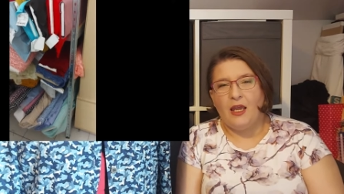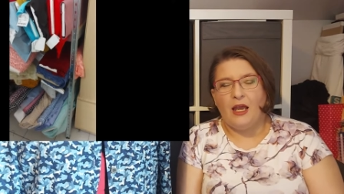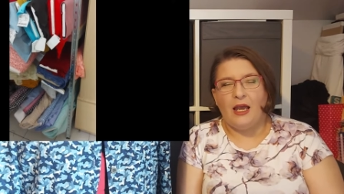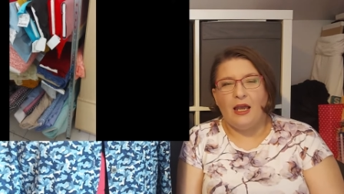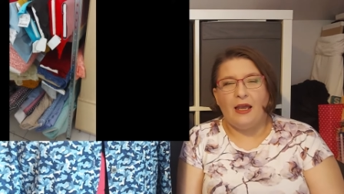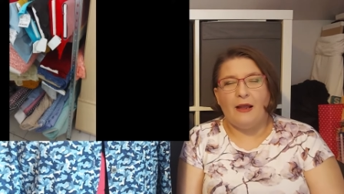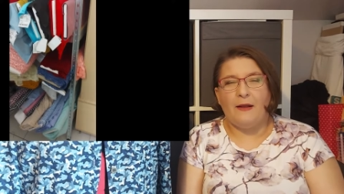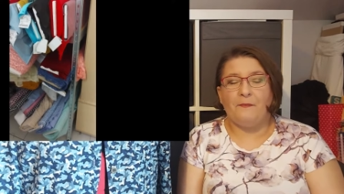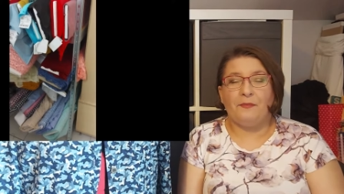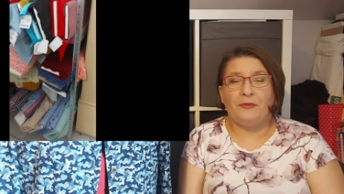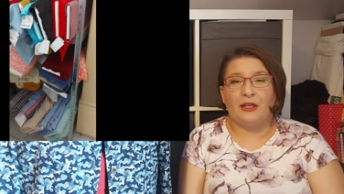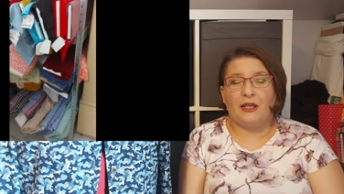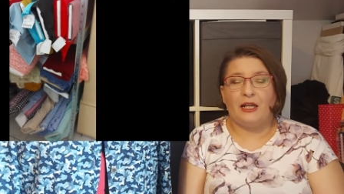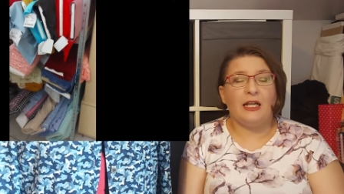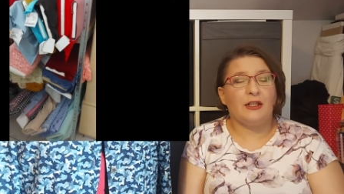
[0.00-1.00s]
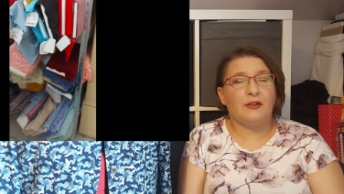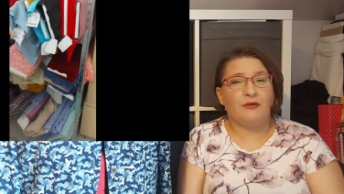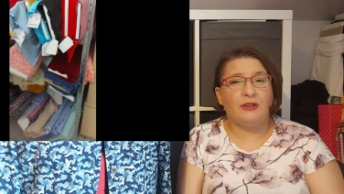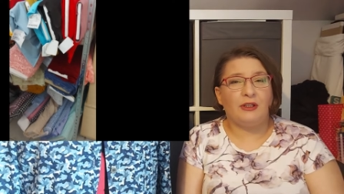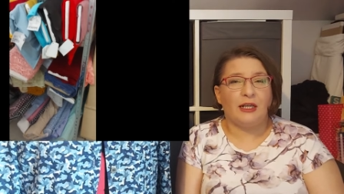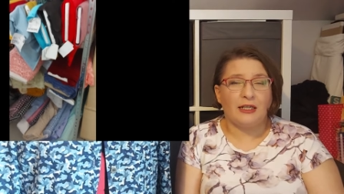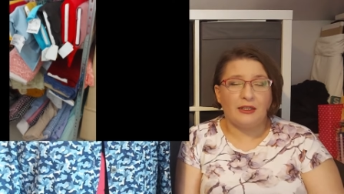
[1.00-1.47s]
Uh,
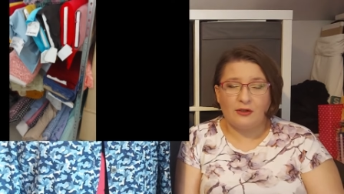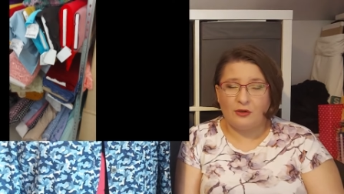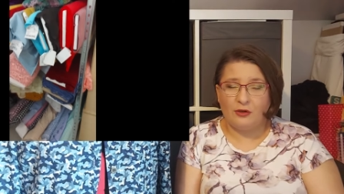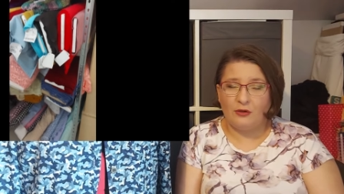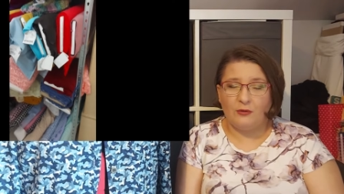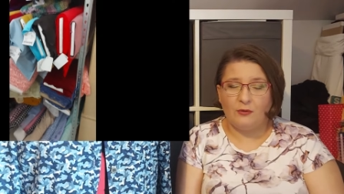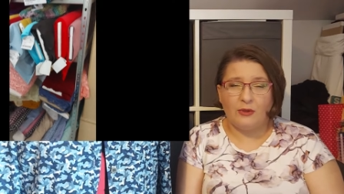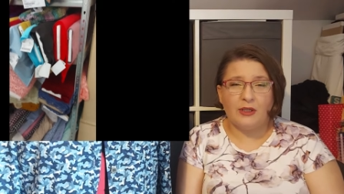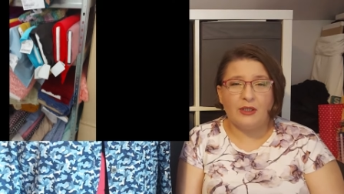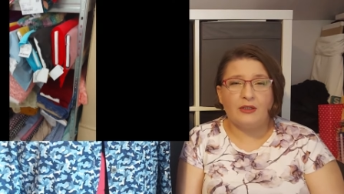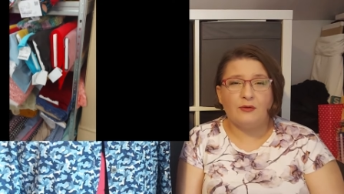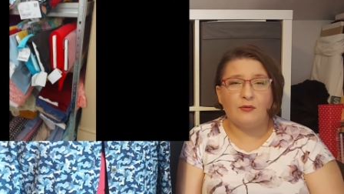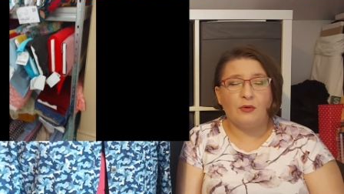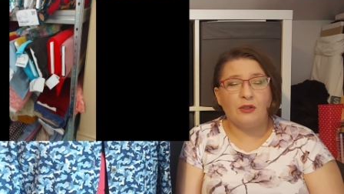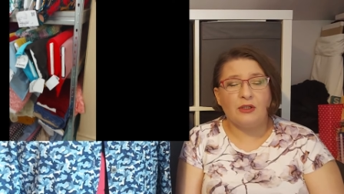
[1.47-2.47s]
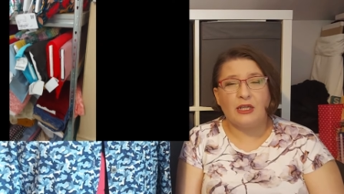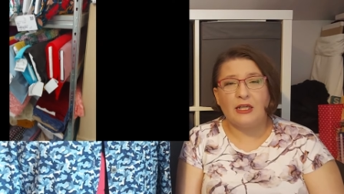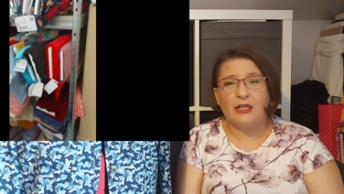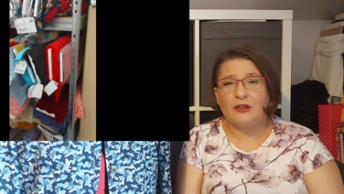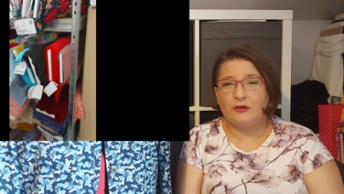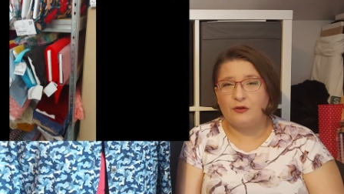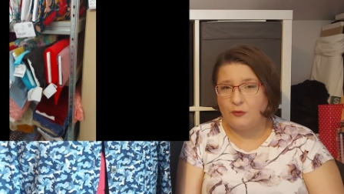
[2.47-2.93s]
Catherine, as always, was
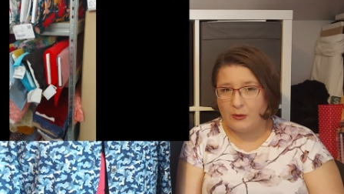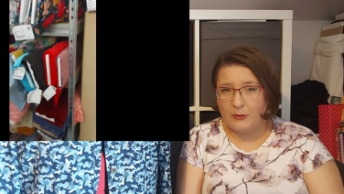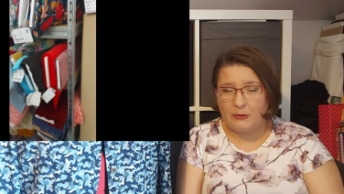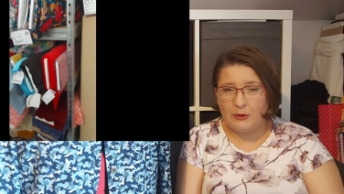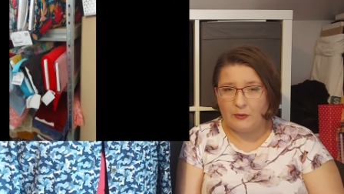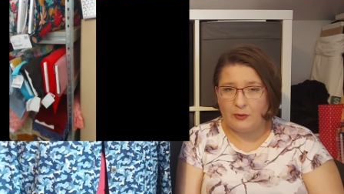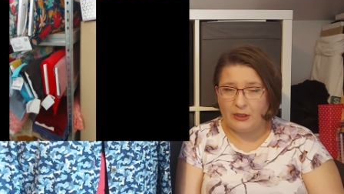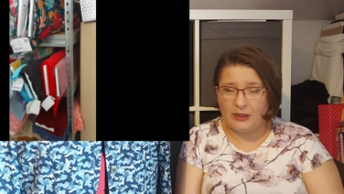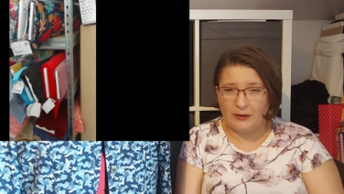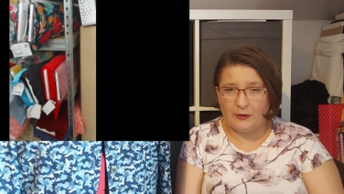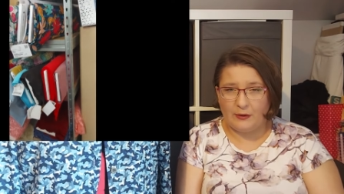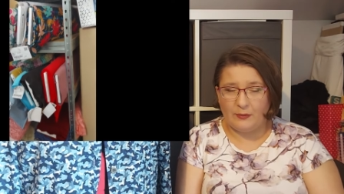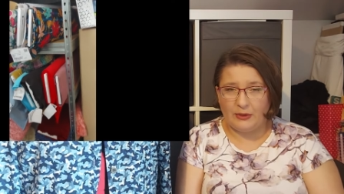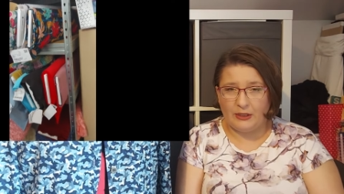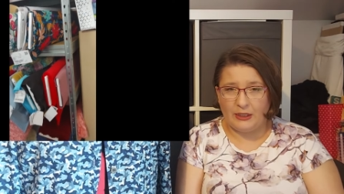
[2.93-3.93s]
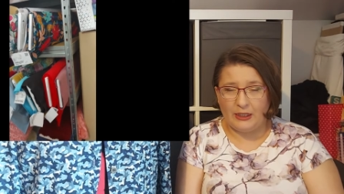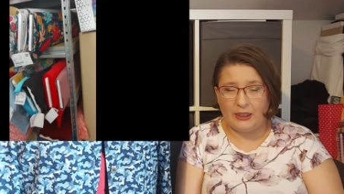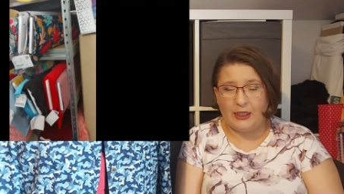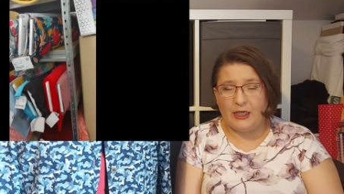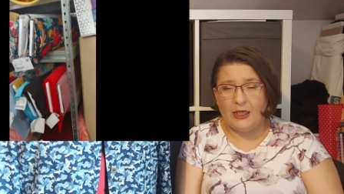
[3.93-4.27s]
extremely welcoming.